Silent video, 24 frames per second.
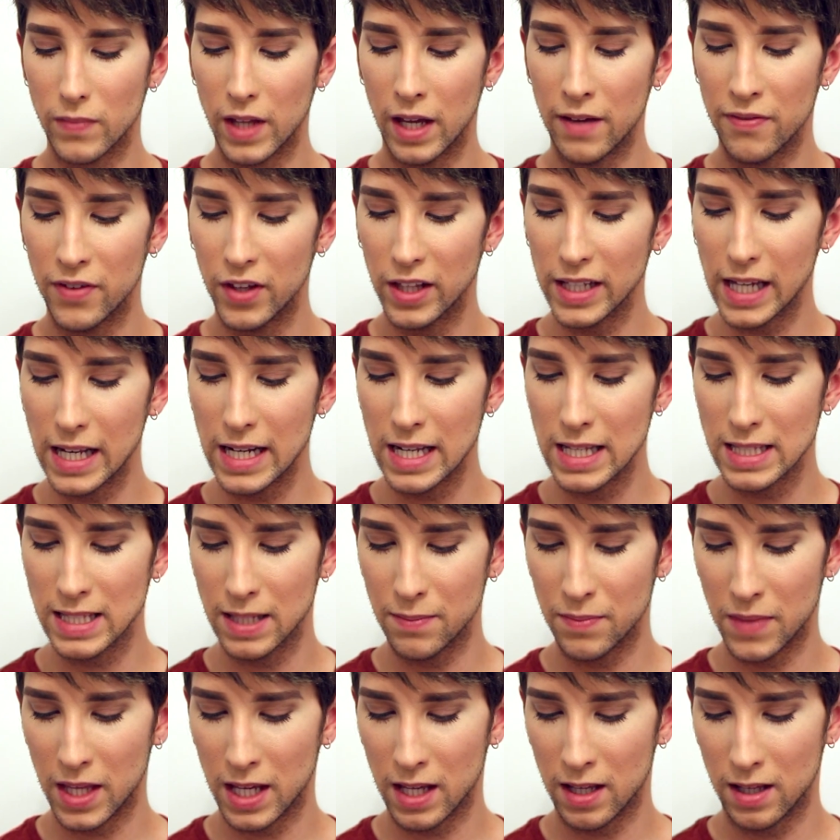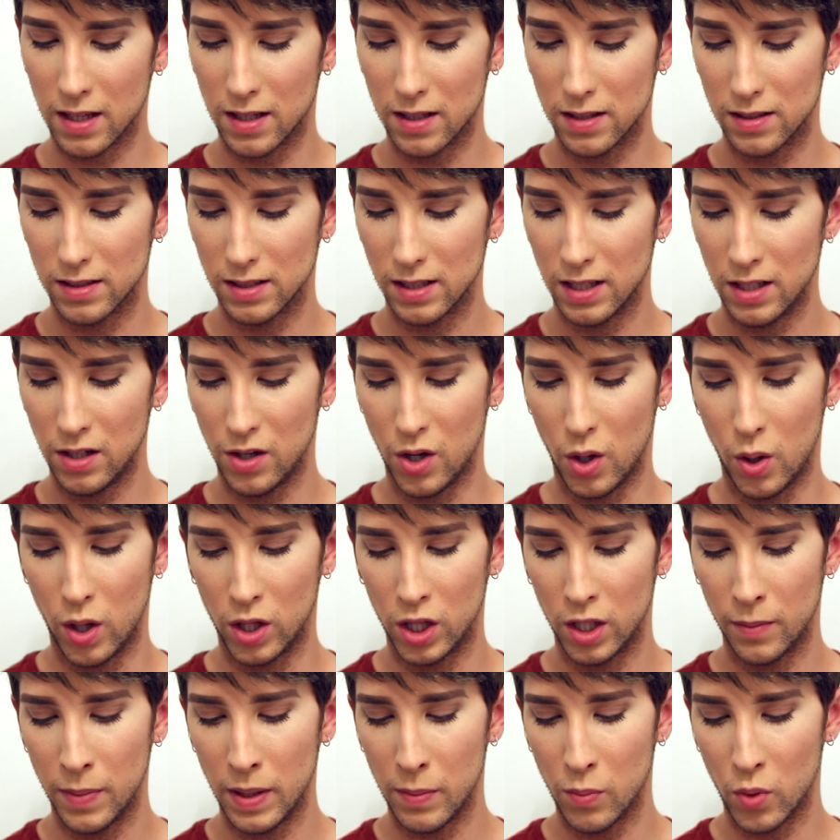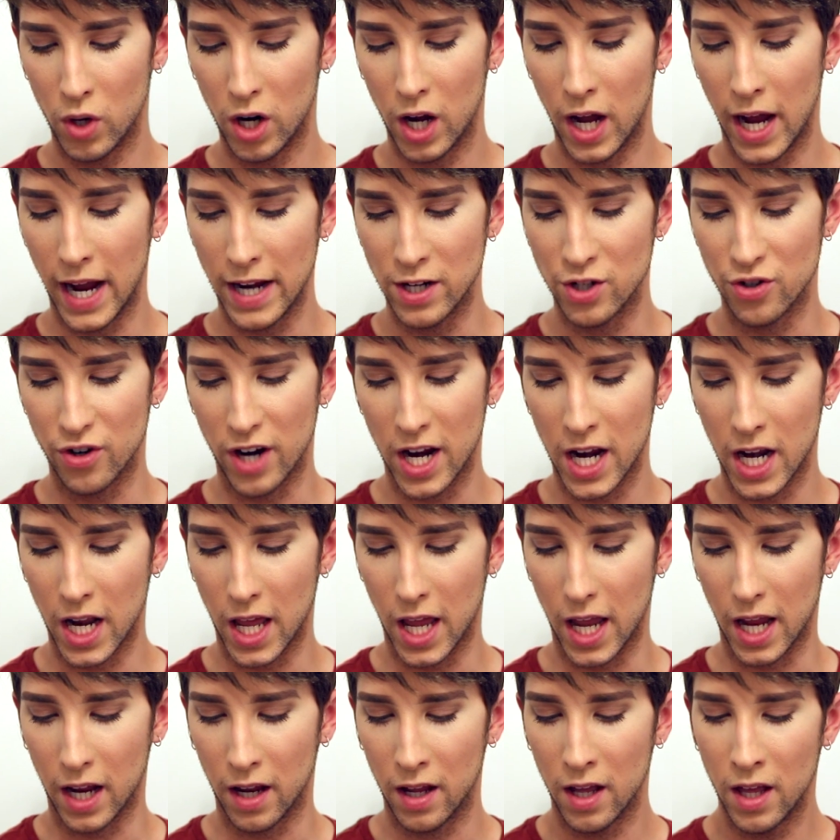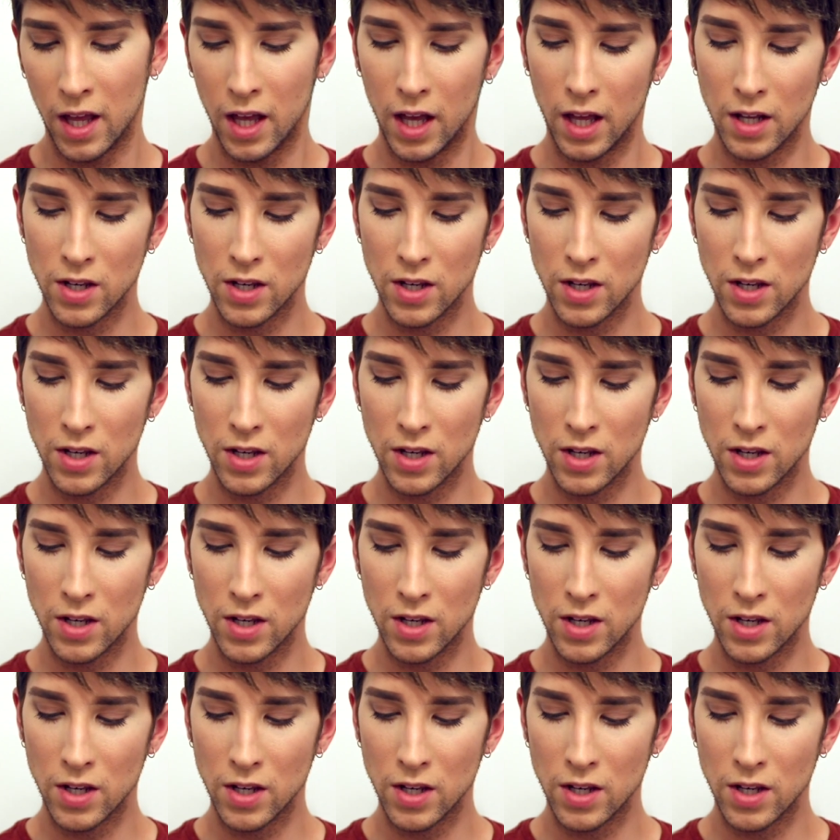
I feel like I need something, I don't know, a little bit more hydrating.